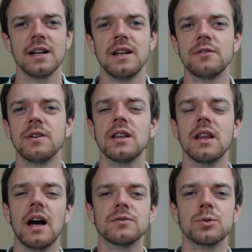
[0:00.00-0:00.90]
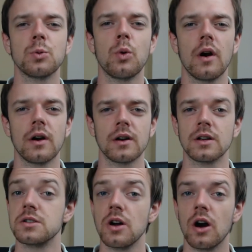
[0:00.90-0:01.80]
that will love to
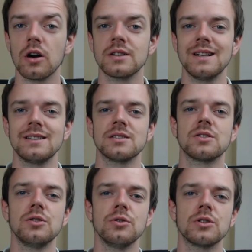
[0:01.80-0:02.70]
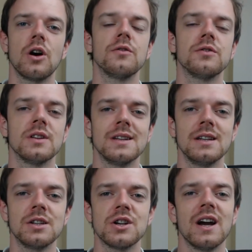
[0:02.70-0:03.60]
work, dog that is good off
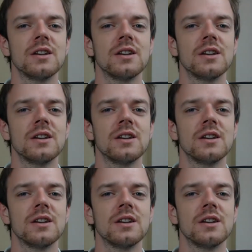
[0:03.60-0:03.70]
leash,